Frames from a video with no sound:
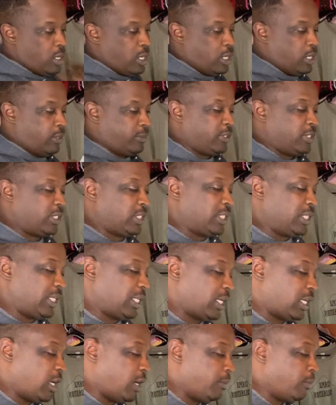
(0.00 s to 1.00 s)
And I'm just gonna
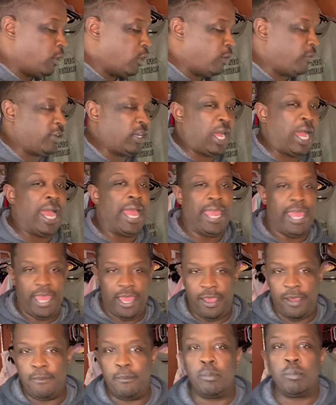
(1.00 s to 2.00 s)
come over, I
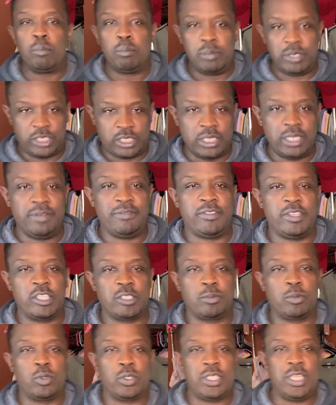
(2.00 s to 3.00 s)
am Mr.
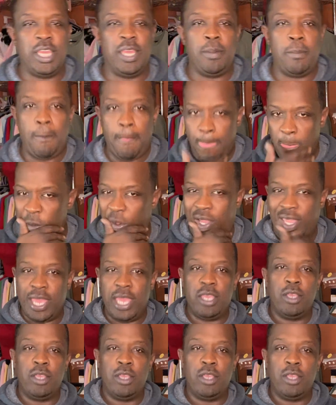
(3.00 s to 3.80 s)
Invisible Tape, okay?